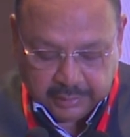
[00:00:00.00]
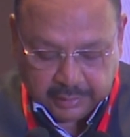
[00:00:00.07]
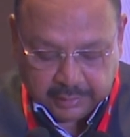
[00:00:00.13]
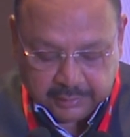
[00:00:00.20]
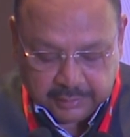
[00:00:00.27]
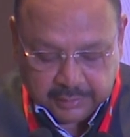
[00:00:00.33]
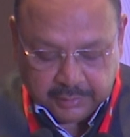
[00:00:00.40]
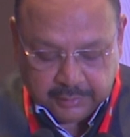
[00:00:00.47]

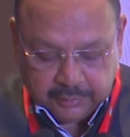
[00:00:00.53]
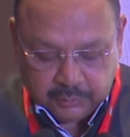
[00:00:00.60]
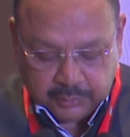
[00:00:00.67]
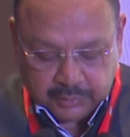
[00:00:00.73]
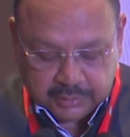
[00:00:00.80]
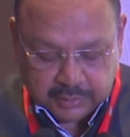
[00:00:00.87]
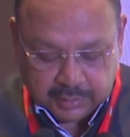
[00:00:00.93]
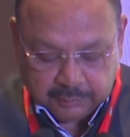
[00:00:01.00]
adhering to
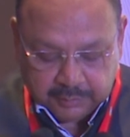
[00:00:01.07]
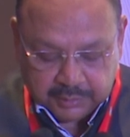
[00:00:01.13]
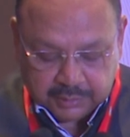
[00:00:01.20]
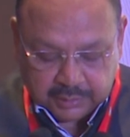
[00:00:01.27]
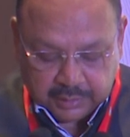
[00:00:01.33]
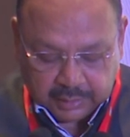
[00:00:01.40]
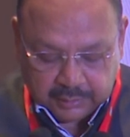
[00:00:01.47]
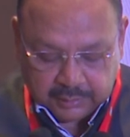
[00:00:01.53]
established
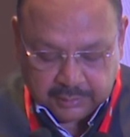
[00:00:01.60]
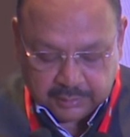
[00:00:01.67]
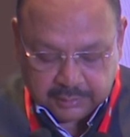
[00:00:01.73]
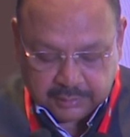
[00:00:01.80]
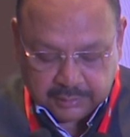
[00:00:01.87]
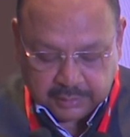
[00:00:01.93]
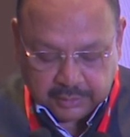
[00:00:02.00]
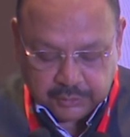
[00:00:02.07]

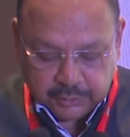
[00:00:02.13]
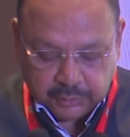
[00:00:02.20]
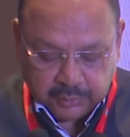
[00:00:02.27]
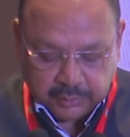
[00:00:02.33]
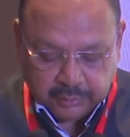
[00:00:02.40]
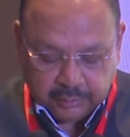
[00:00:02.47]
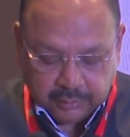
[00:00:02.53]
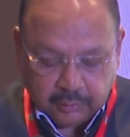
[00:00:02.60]
standards,
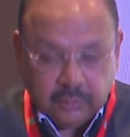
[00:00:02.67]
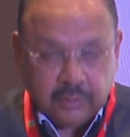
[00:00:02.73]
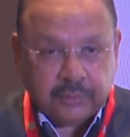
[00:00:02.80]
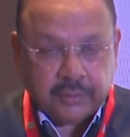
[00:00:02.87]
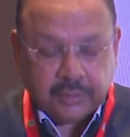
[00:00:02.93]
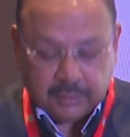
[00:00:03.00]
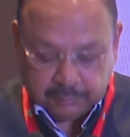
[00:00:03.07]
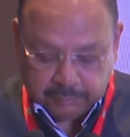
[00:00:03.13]
ensuring
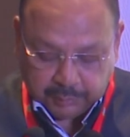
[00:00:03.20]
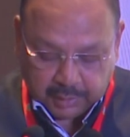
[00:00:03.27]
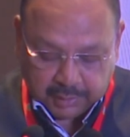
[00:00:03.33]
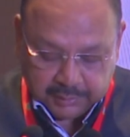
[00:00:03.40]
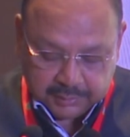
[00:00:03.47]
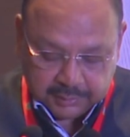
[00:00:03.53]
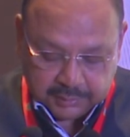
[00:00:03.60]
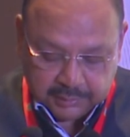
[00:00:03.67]
regulatory
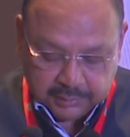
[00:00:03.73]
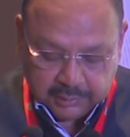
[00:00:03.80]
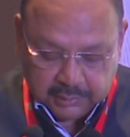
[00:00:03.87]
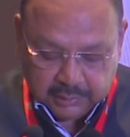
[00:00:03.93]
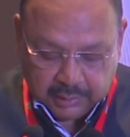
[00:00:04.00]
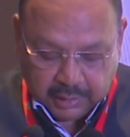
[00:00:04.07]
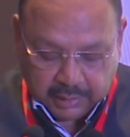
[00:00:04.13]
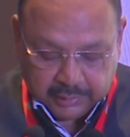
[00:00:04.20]
compliance,
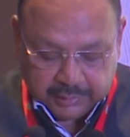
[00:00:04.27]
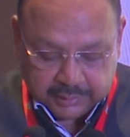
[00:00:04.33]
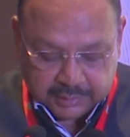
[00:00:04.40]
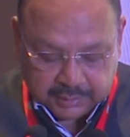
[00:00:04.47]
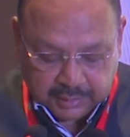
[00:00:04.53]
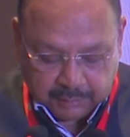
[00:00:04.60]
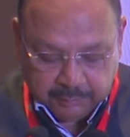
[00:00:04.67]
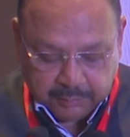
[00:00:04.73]
and
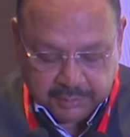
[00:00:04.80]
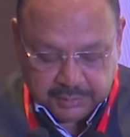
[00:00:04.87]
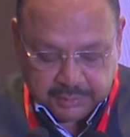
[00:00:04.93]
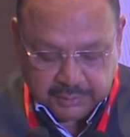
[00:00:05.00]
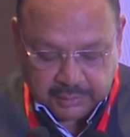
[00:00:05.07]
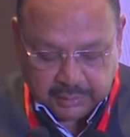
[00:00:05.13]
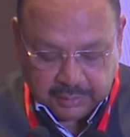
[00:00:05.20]
establishing an